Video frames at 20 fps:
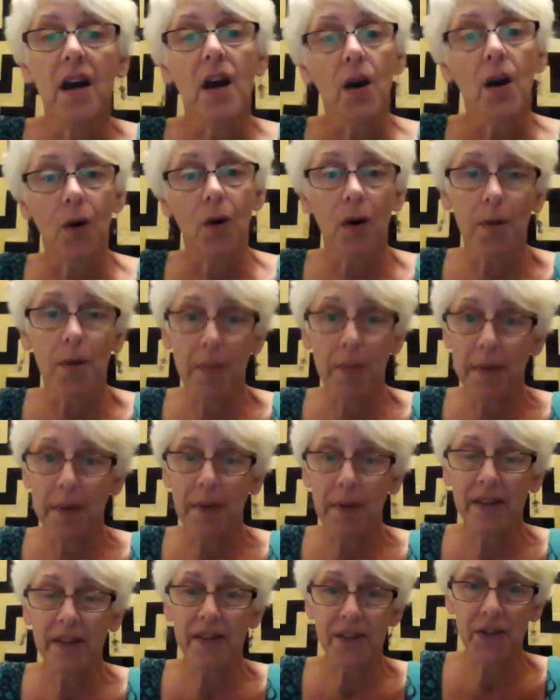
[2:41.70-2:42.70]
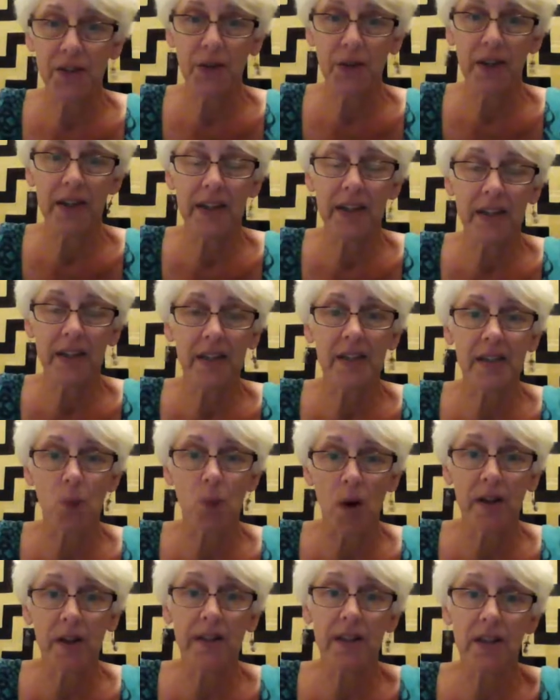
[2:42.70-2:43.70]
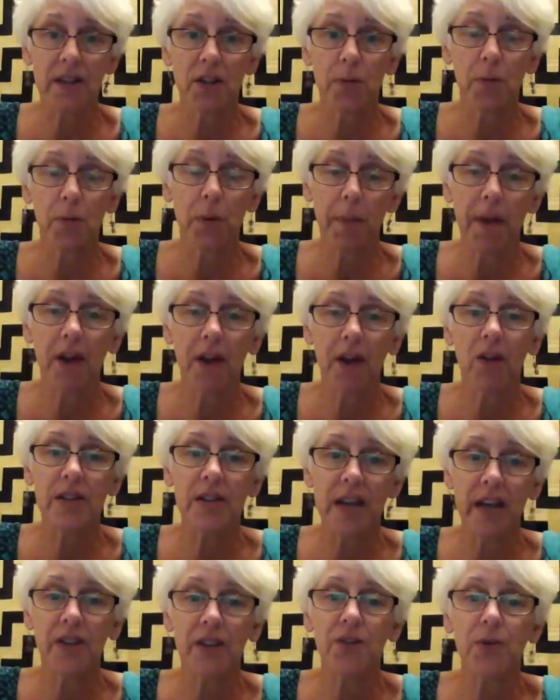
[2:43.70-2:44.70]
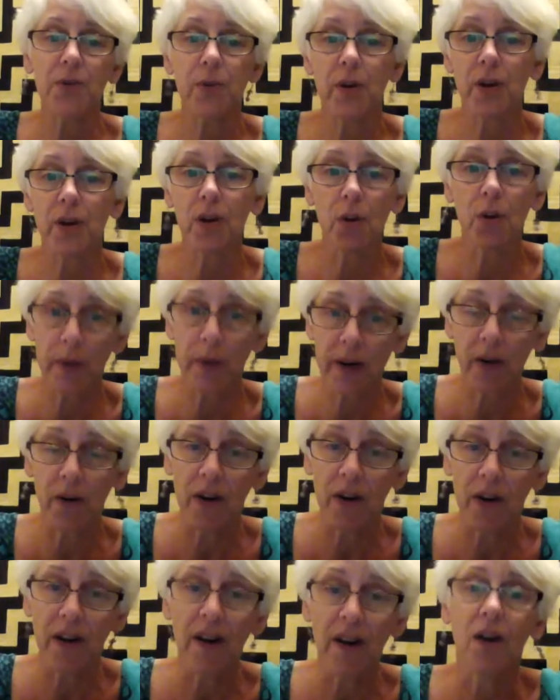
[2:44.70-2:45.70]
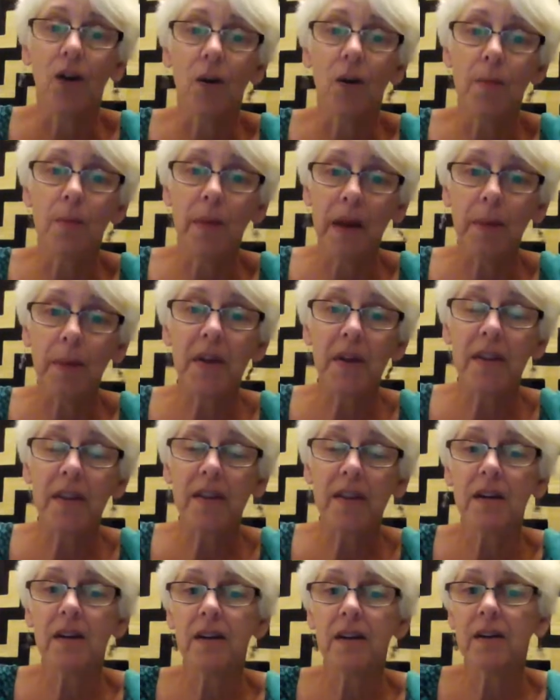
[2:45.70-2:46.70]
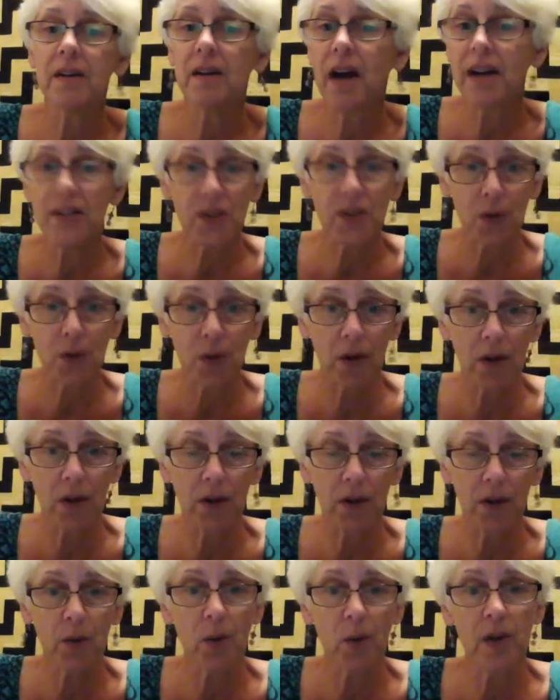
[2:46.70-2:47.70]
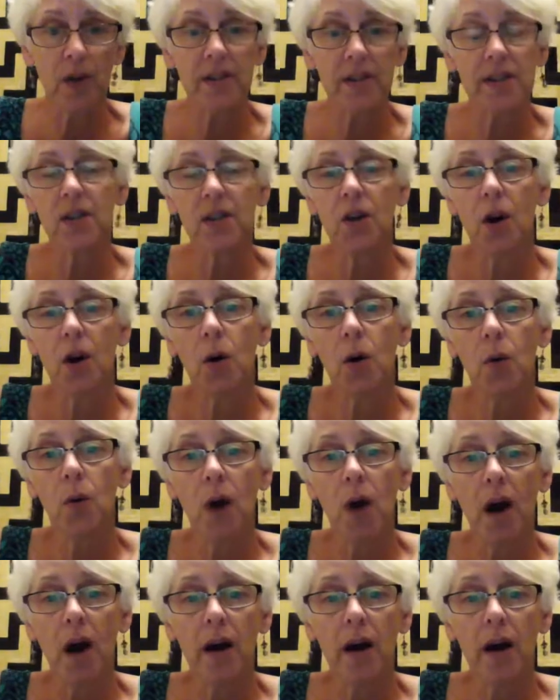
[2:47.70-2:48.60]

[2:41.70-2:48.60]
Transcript: or maybe the student is wanting to prepare to enter a career, or maybe the high schooler wants to go,